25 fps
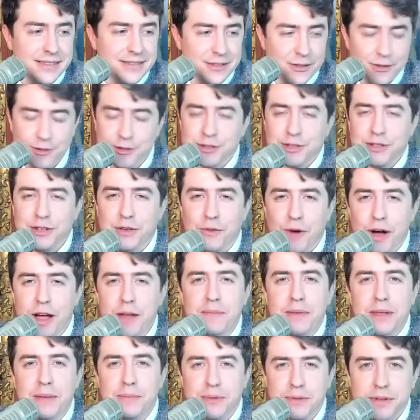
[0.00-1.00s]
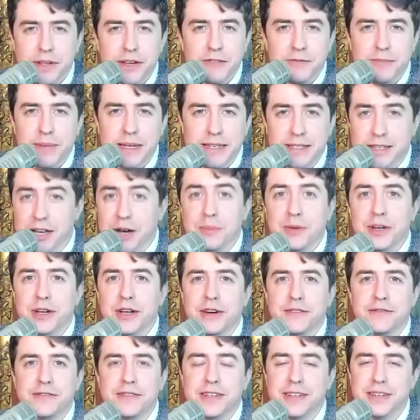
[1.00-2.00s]
Largely white people that have been dumb
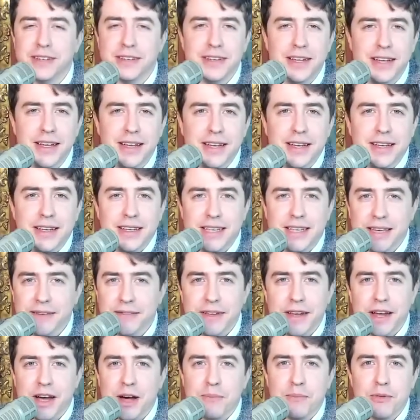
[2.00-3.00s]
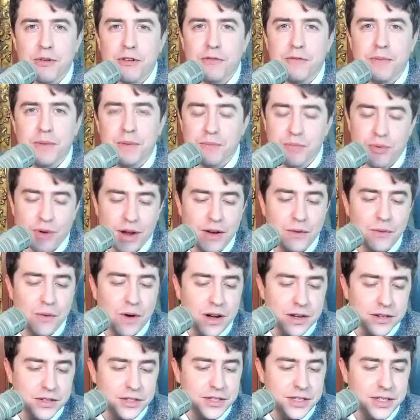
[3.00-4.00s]
enough to give it up, or have been
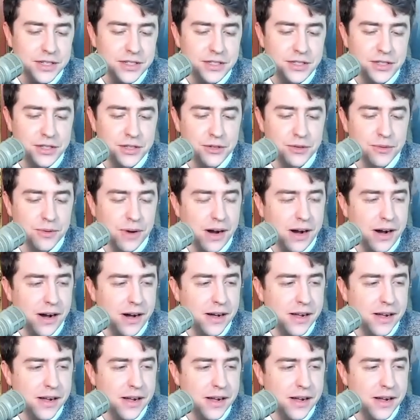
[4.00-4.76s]
brainwashed into